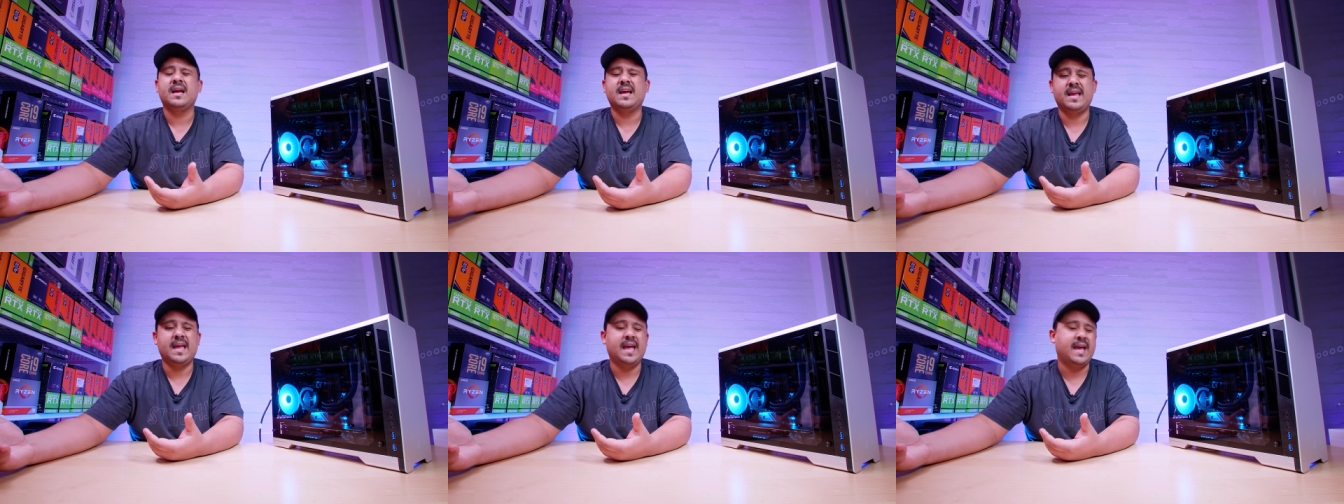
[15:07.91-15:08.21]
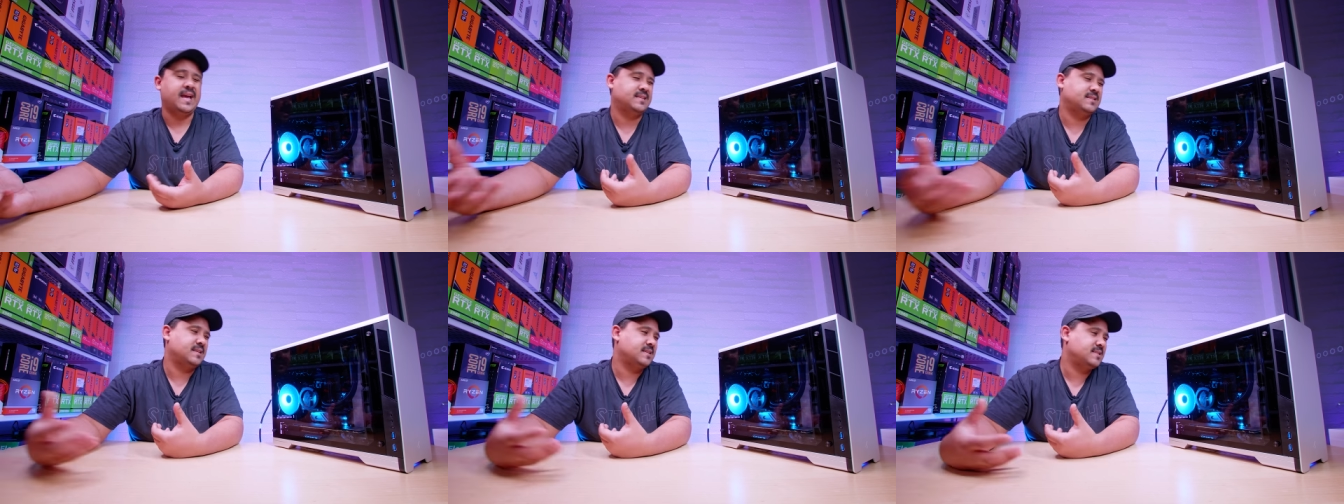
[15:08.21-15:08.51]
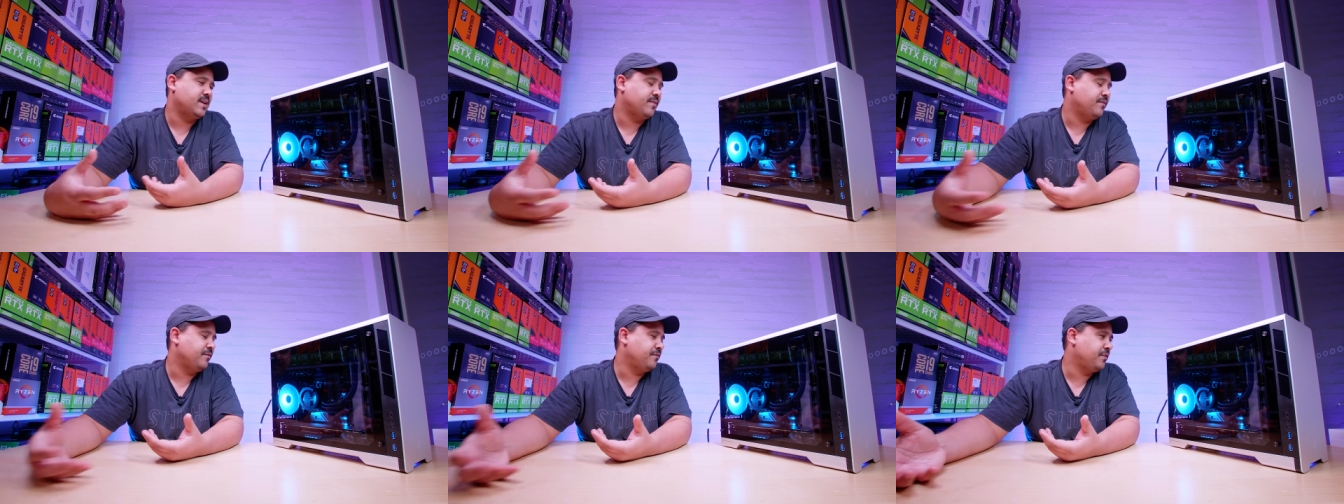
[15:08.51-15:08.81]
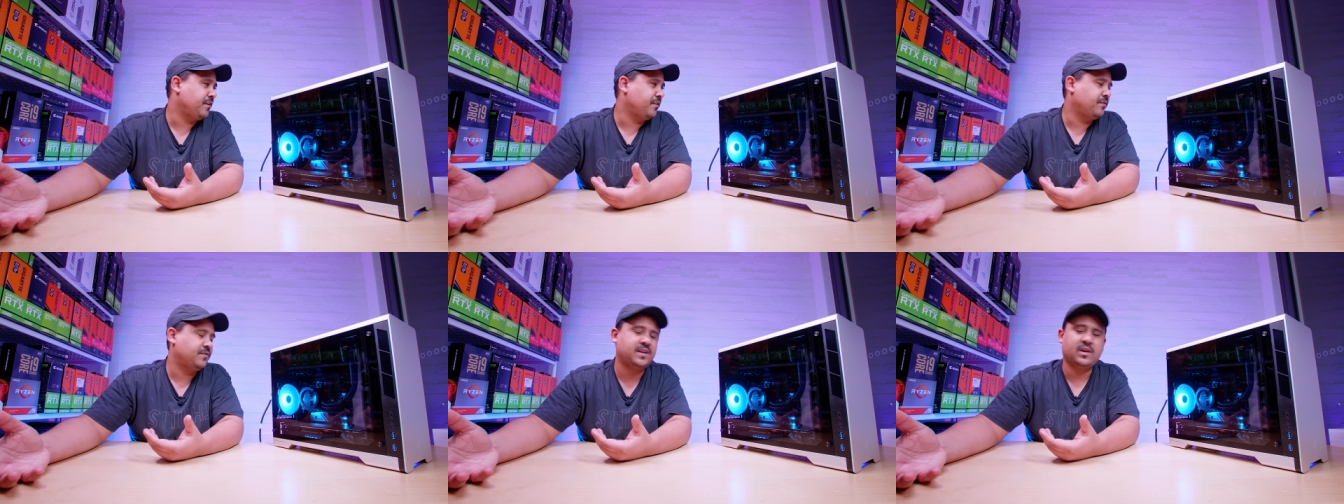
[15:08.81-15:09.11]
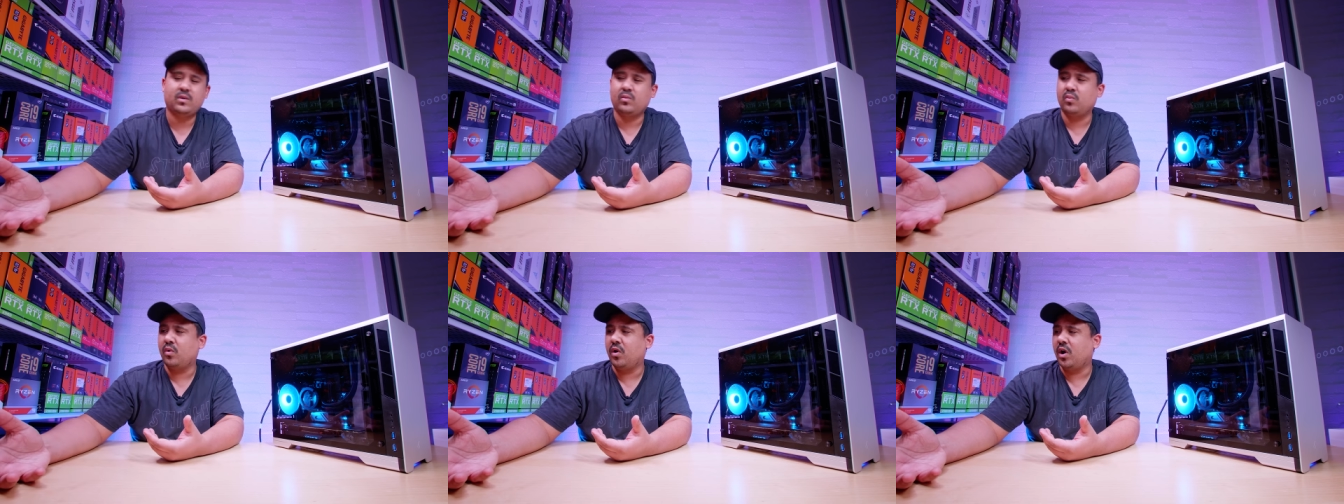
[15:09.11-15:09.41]
Yeah, it's a
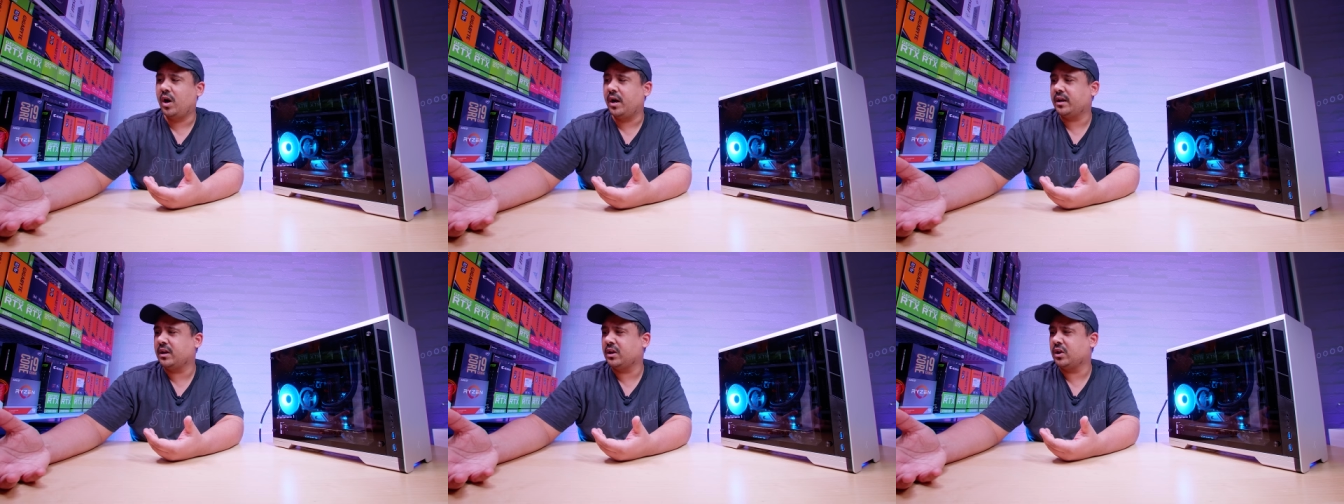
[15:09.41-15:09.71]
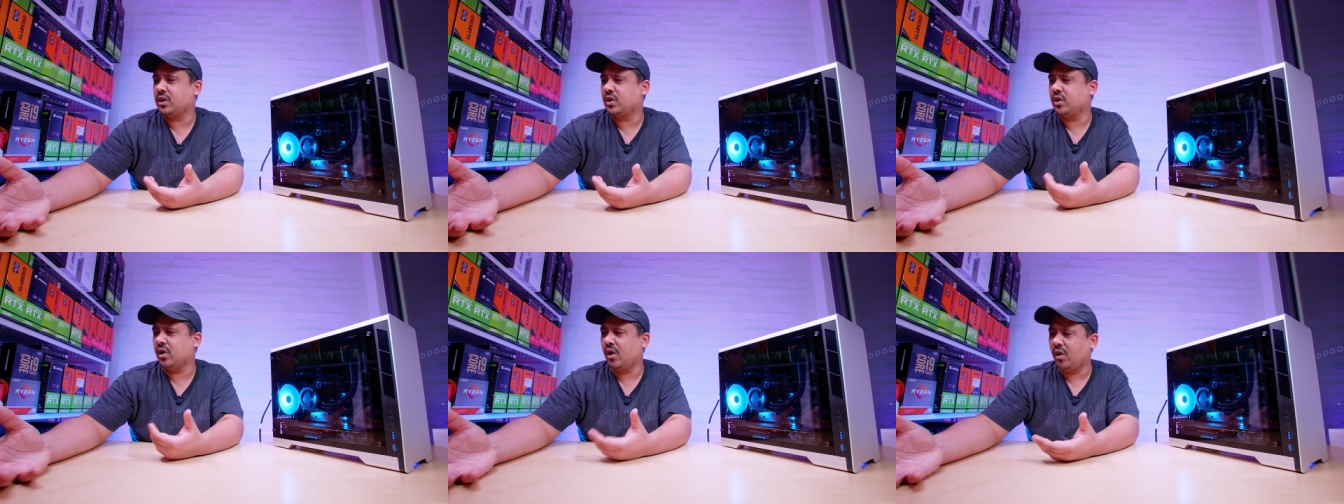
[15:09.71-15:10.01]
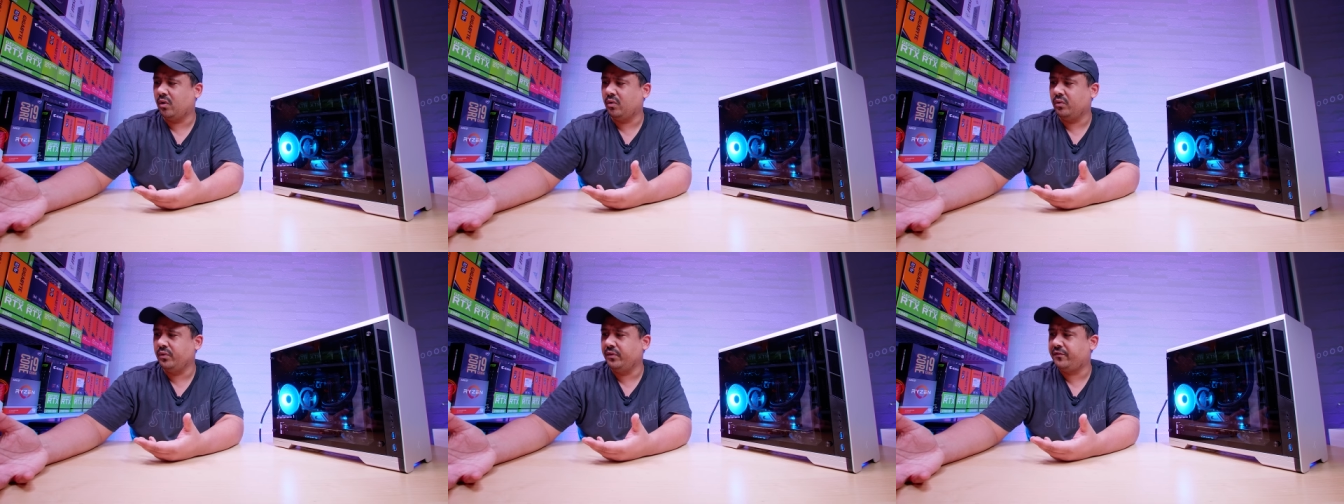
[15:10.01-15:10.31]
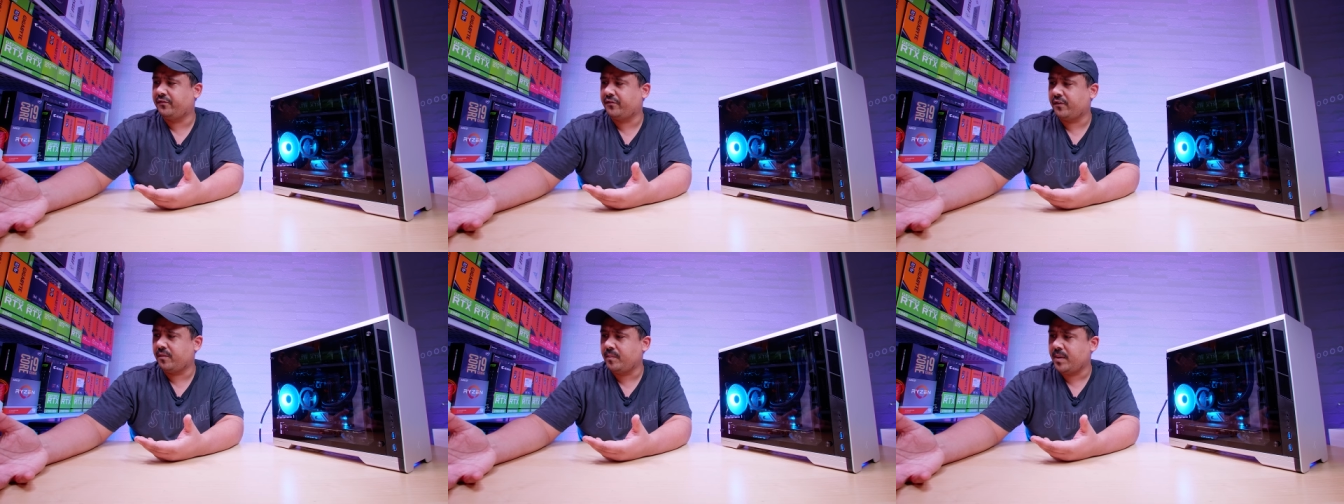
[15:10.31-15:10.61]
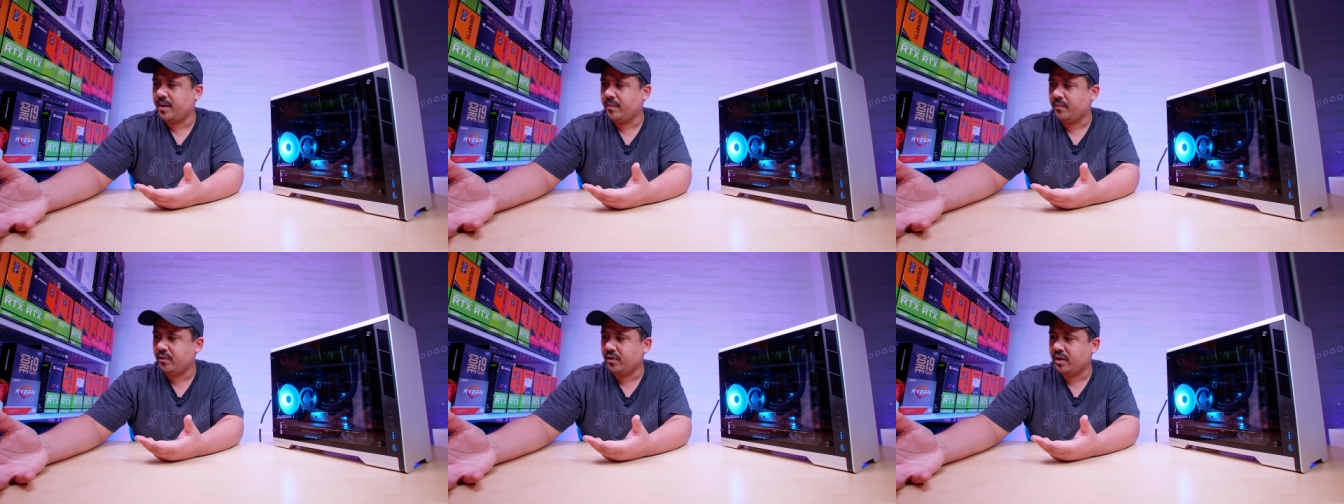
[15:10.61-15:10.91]
750 watt gold from
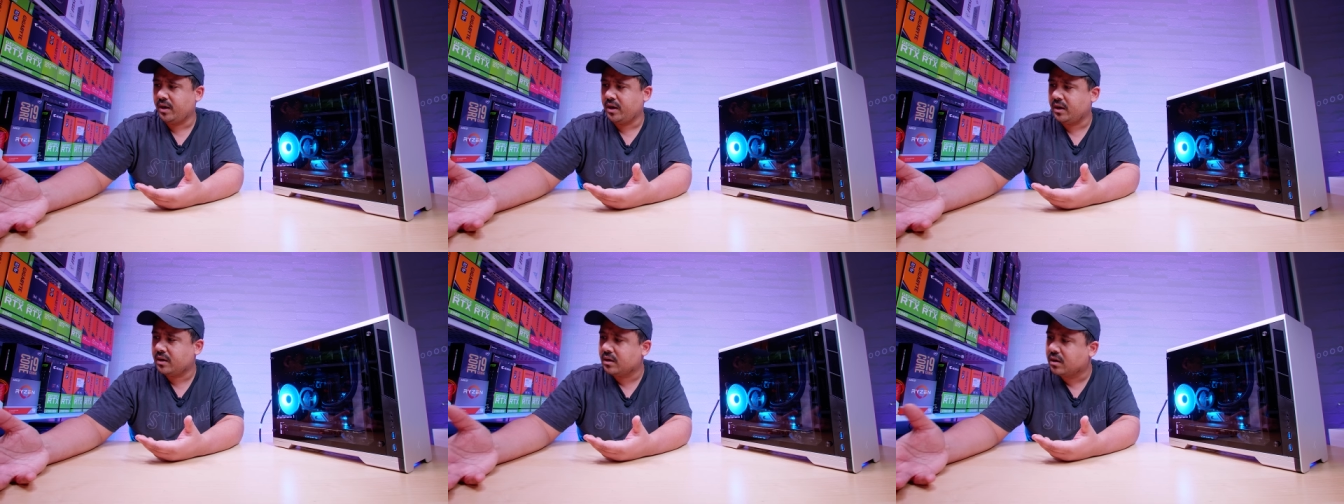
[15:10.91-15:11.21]
memory.